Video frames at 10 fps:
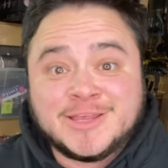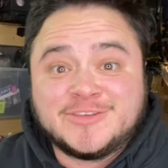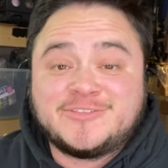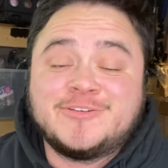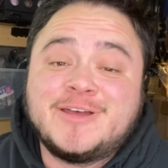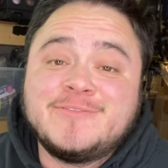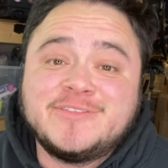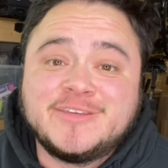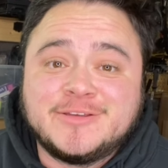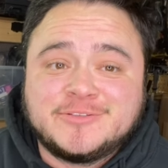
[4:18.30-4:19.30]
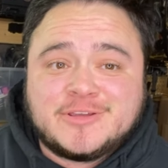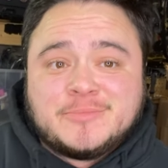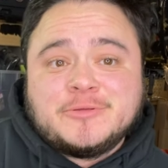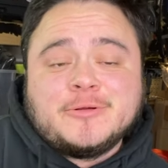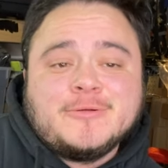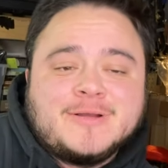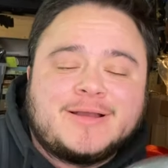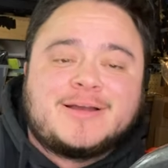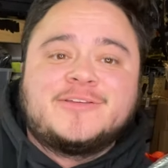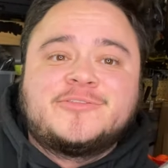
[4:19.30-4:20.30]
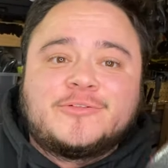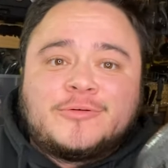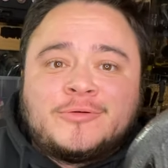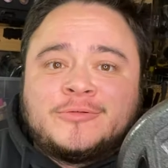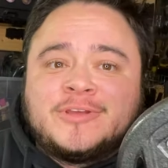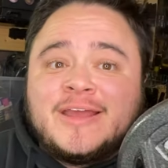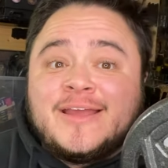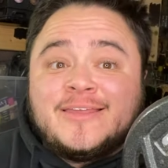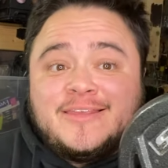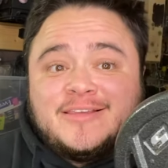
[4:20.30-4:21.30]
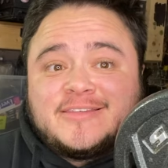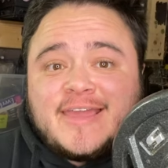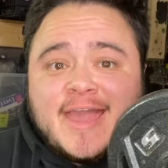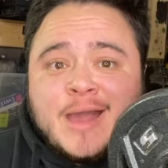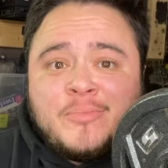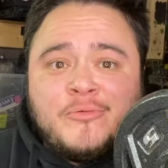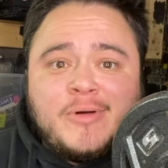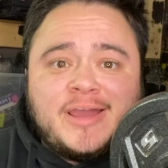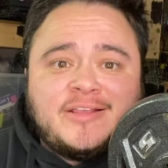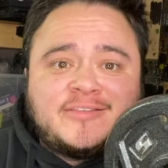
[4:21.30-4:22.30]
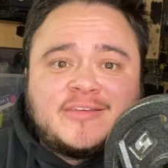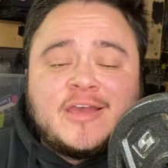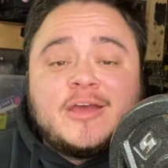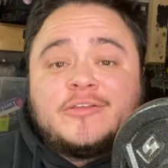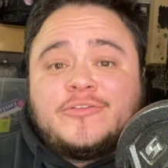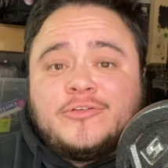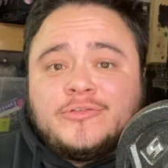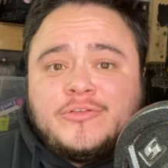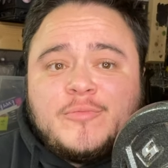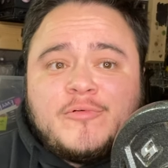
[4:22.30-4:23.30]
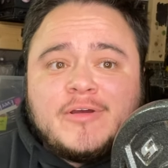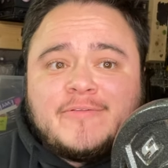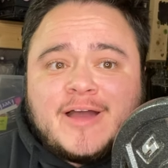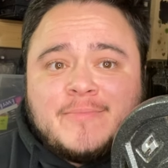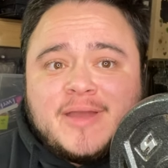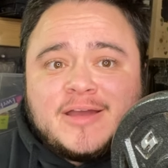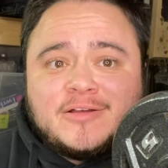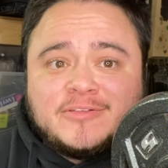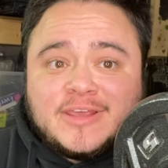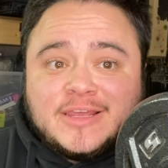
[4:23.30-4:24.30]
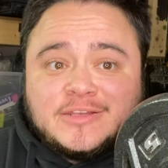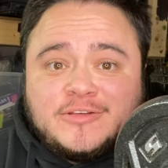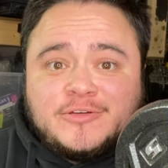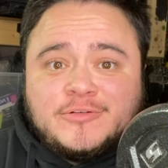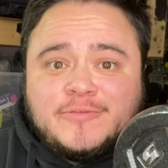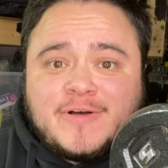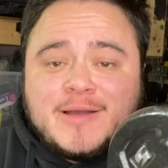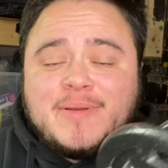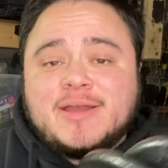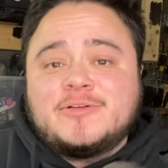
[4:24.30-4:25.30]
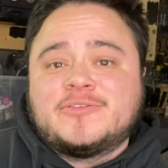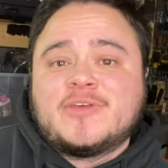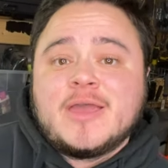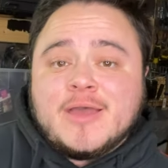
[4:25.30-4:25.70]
Still having sales come through. I sold these cap weights, 2 2.5 pounds and 2 5 pounds.